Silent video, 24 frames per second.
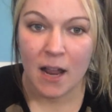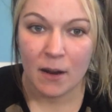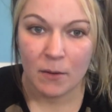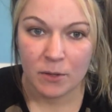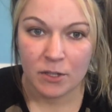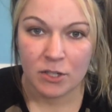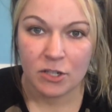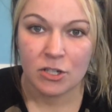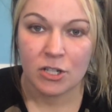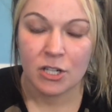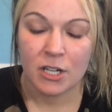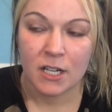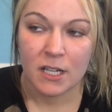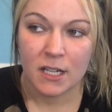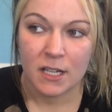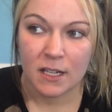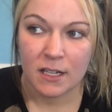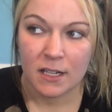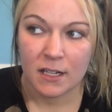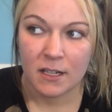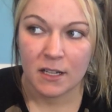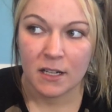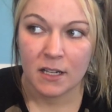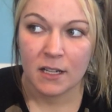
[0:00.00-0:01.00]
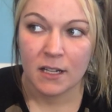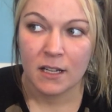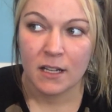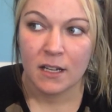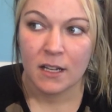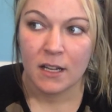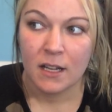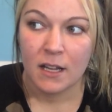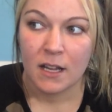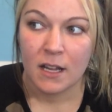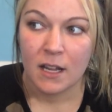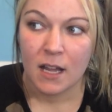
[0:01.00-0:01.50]
was drinking
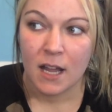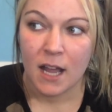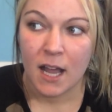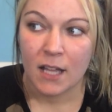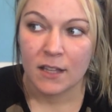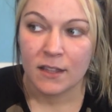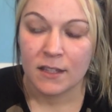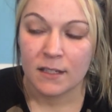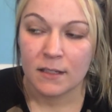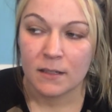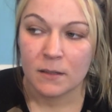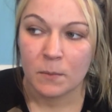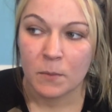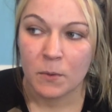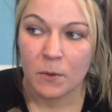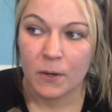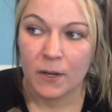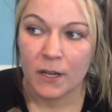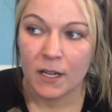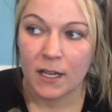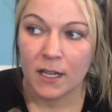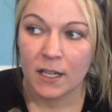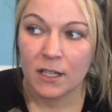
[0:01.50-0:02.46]
at this point.